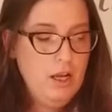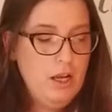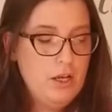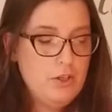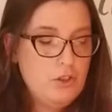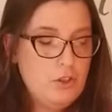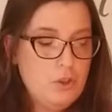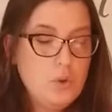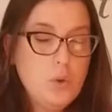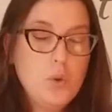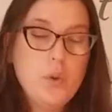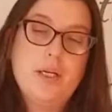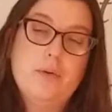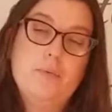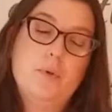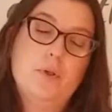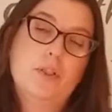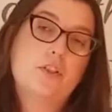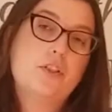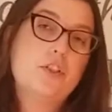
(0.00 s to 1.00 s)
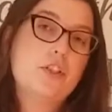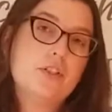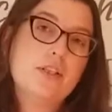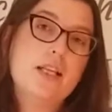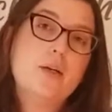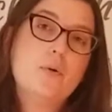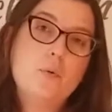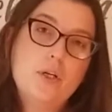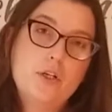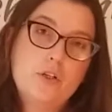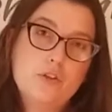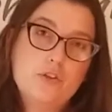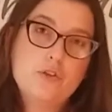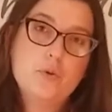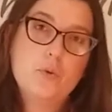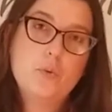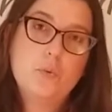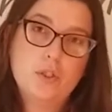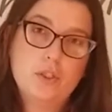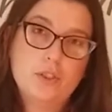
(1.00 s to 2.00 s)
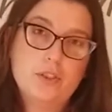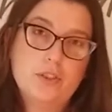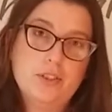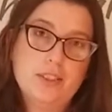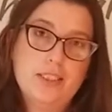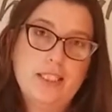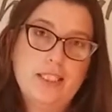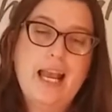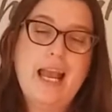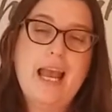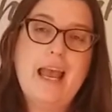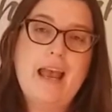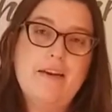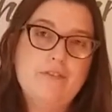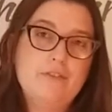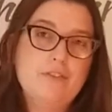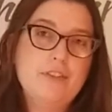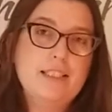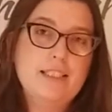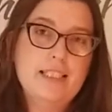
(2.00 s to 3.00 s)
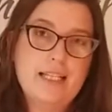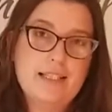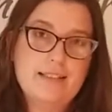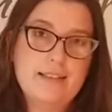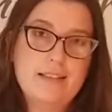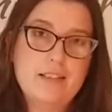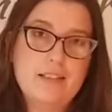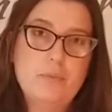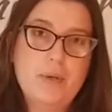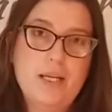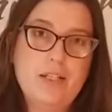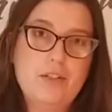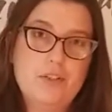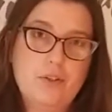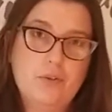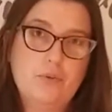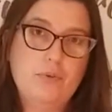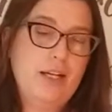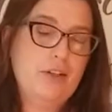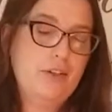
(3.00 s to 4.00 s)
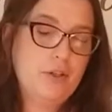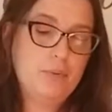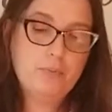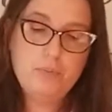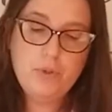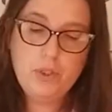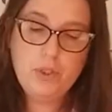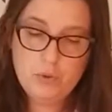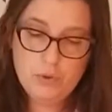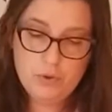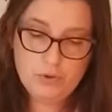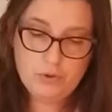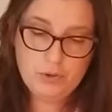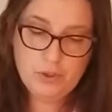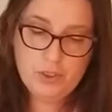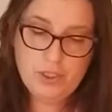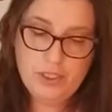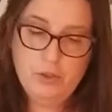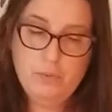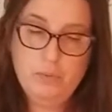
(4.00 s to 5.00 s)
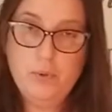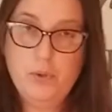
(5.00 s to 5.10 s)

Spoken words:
a storybook, just like Wonderful World. Every lesson's based around a beautiful little